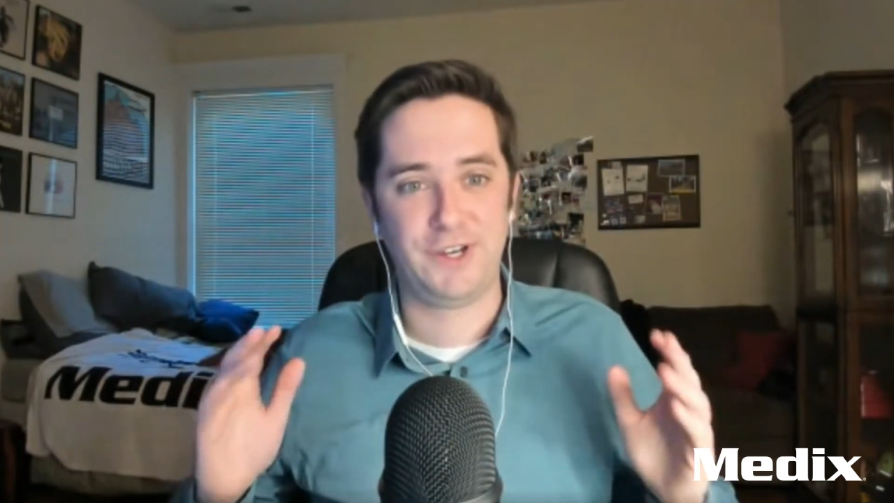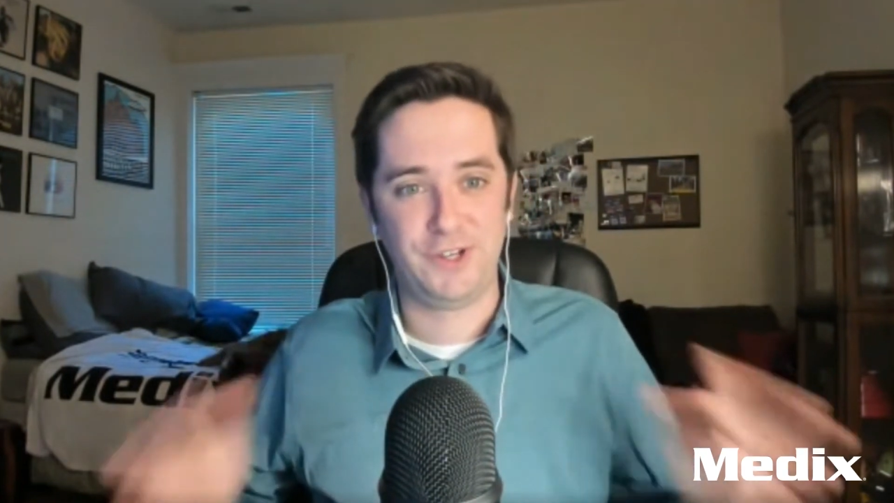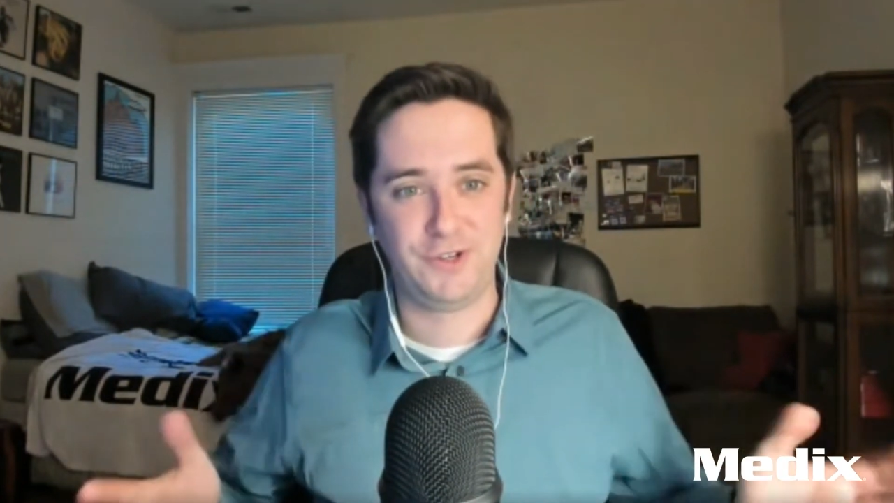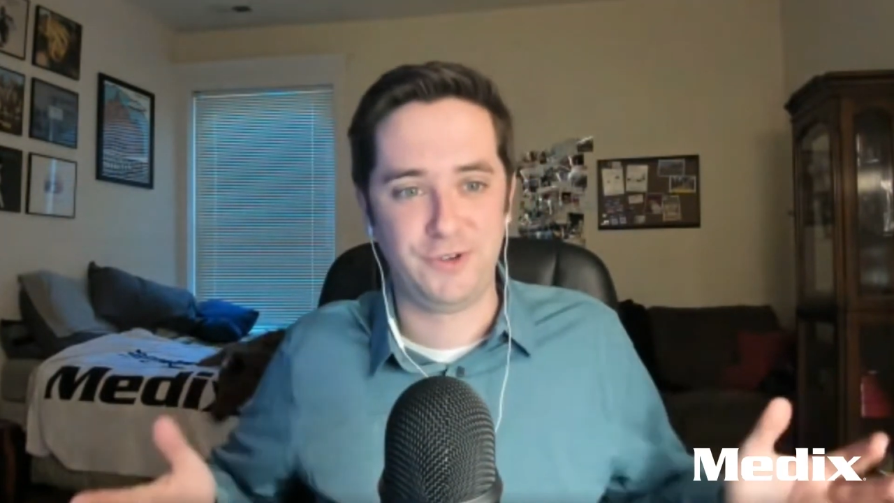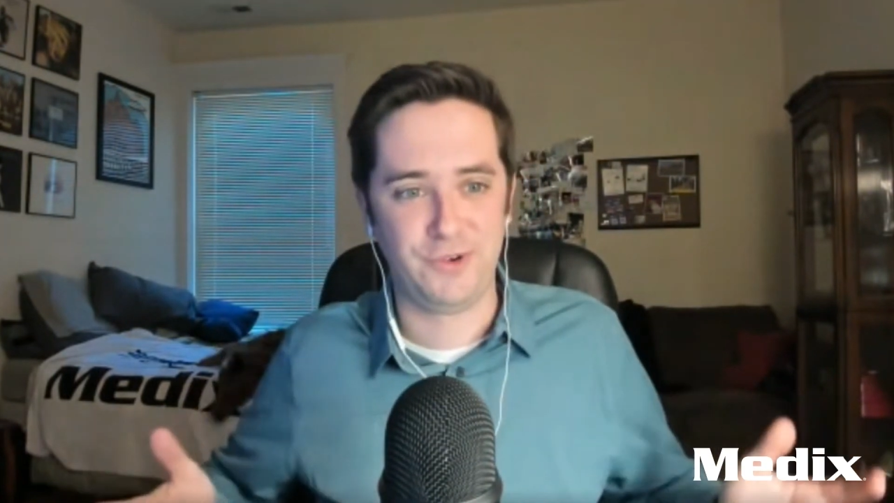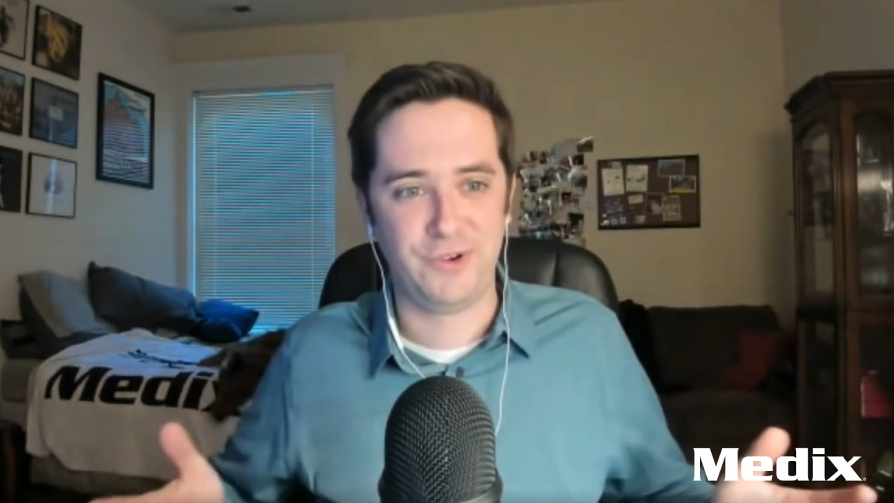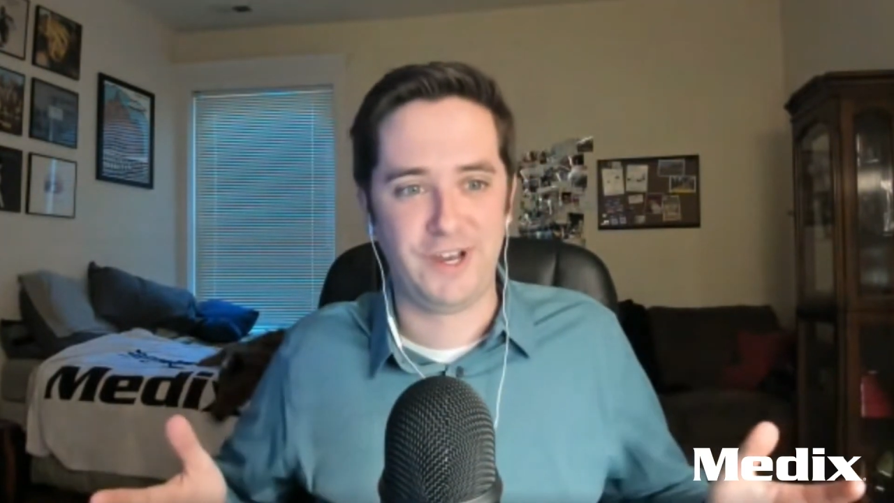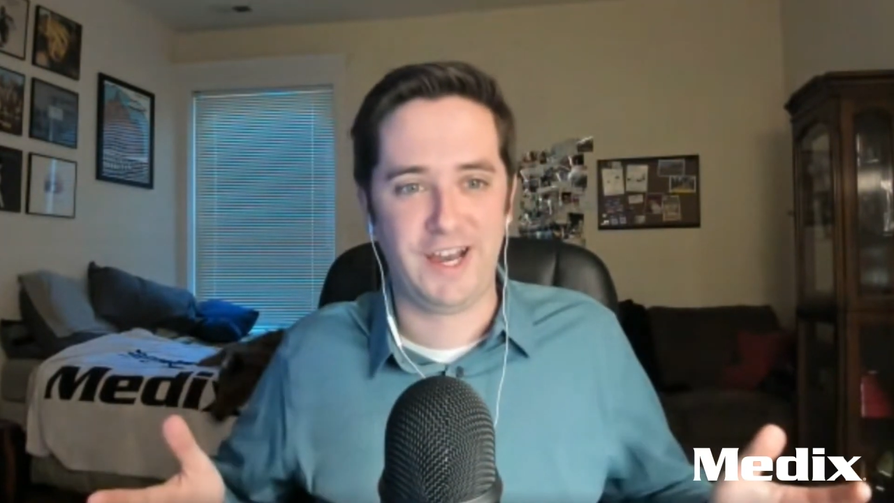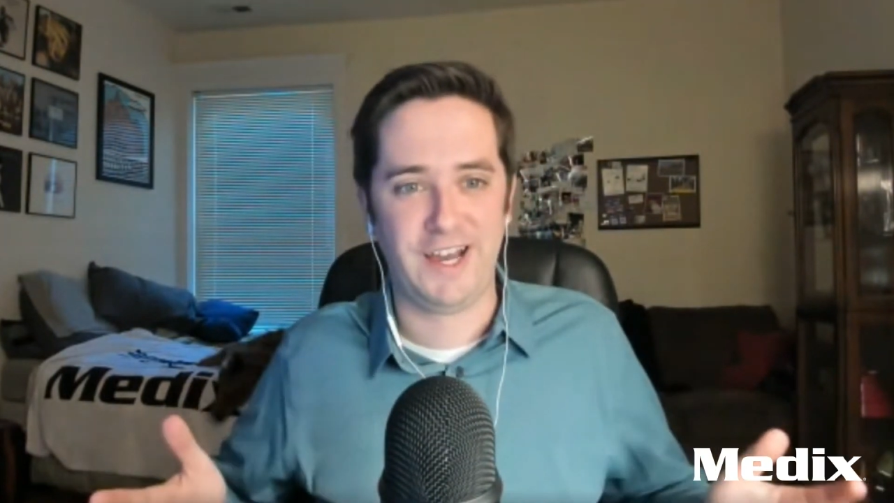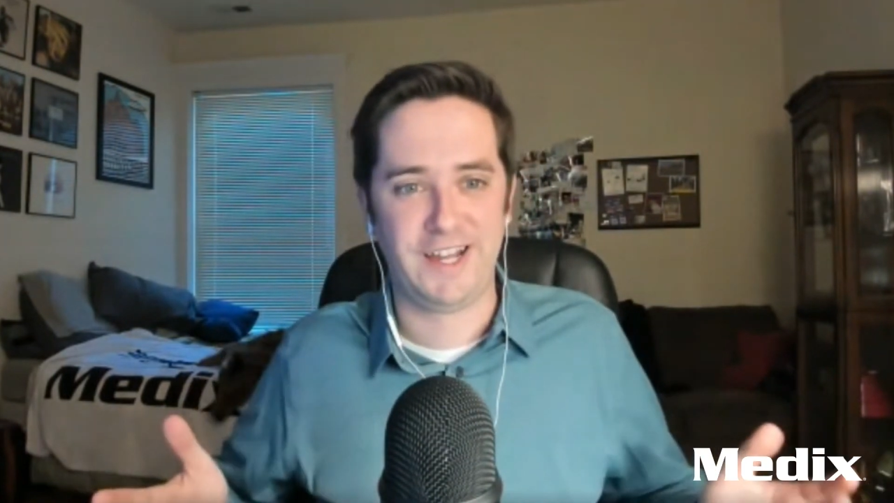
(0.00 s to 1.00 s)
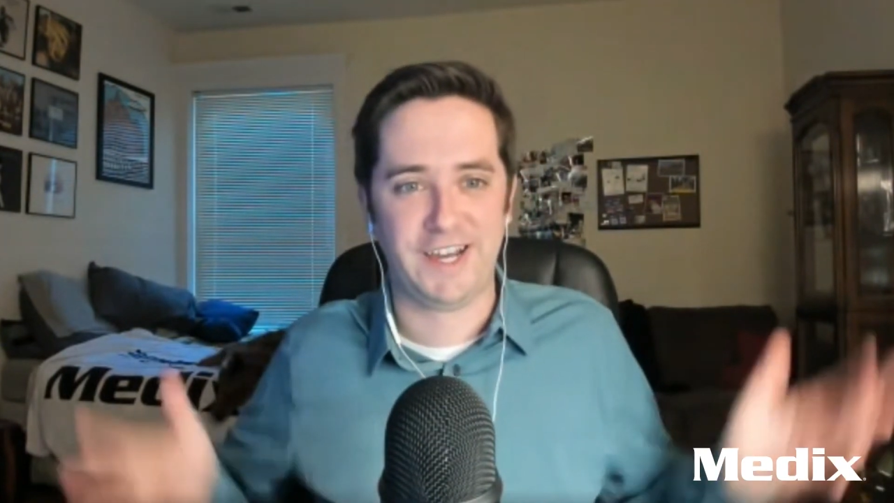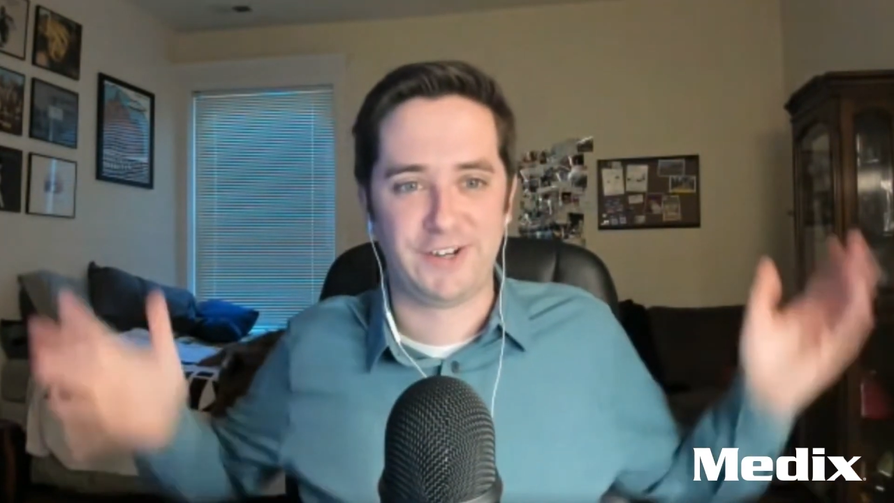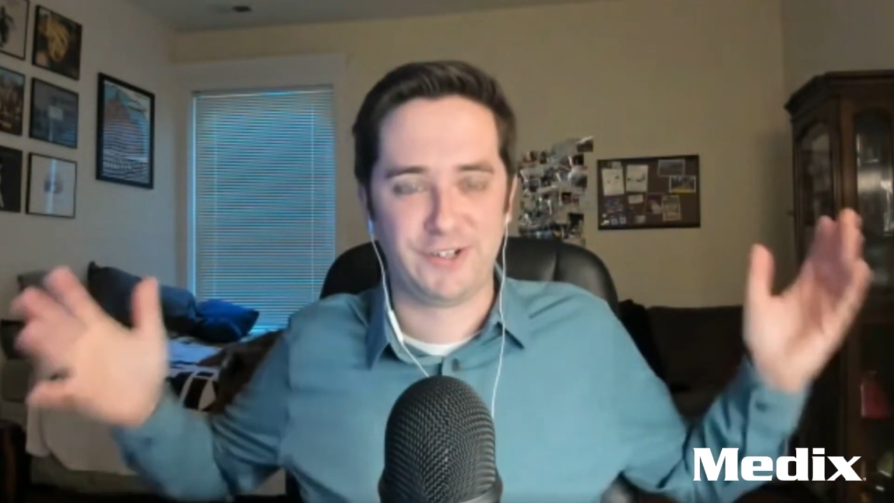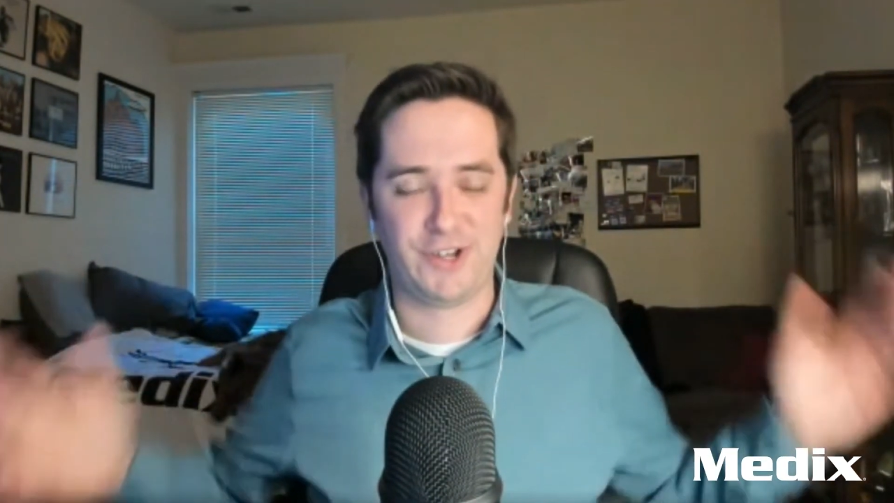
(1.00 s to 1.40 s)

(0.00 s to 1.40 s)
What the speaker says: to you, Dr.